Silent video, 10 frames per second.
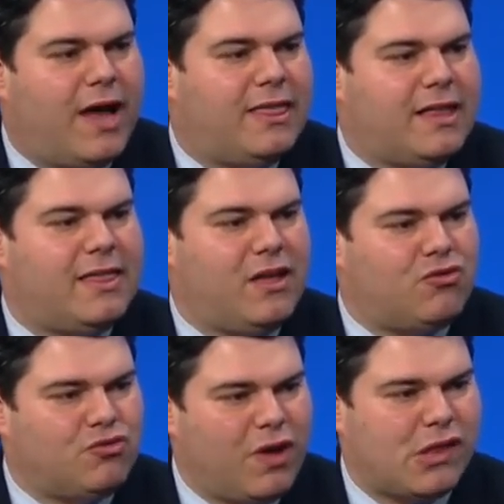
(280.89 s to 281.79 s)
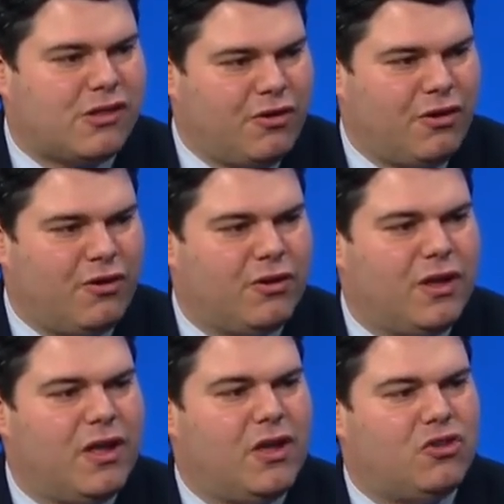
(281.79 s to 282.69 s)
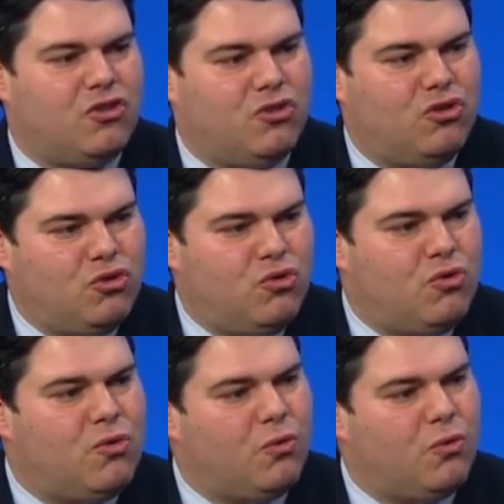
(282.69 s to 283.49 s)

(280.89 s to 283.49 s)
I think they trust her to do